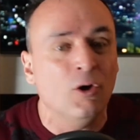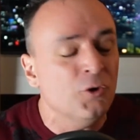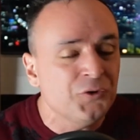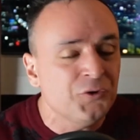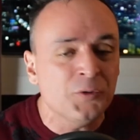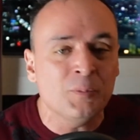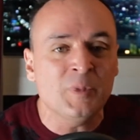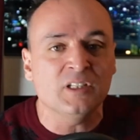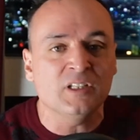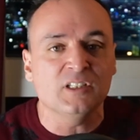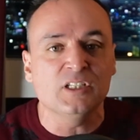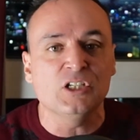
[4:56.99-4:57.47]

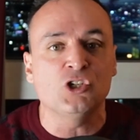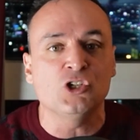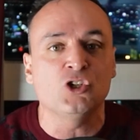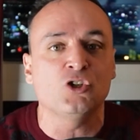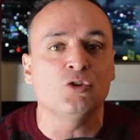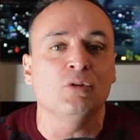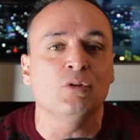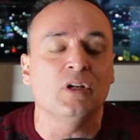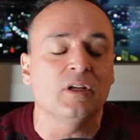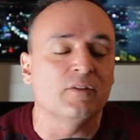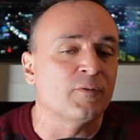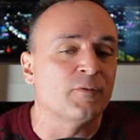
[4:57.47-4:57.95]
ultimately
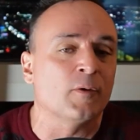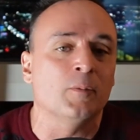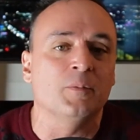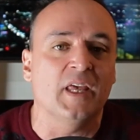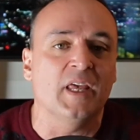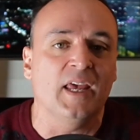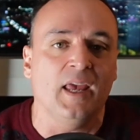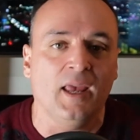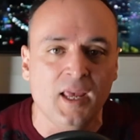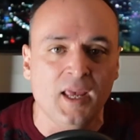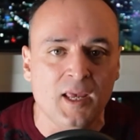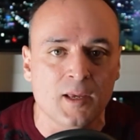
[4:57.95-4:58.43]
shooting from
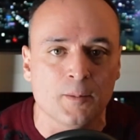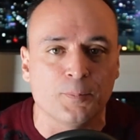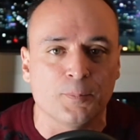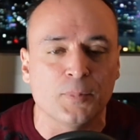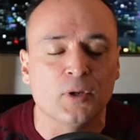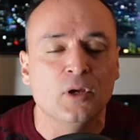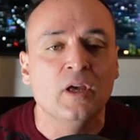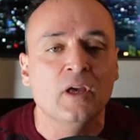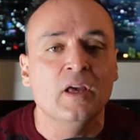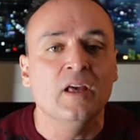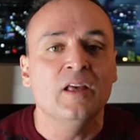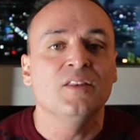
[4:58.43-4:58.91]
the hip.
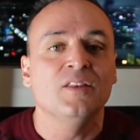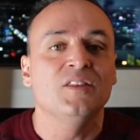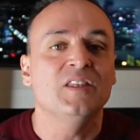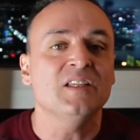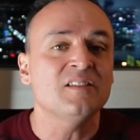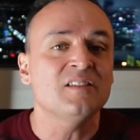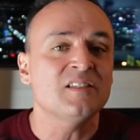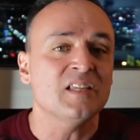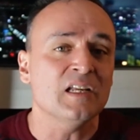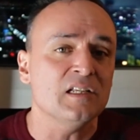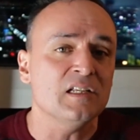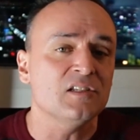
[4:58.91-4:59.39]

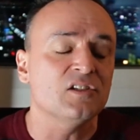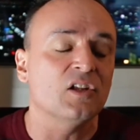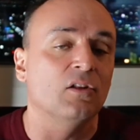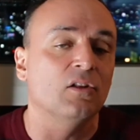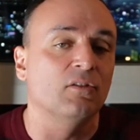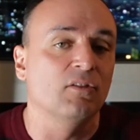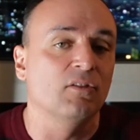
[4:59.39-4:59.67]
This says a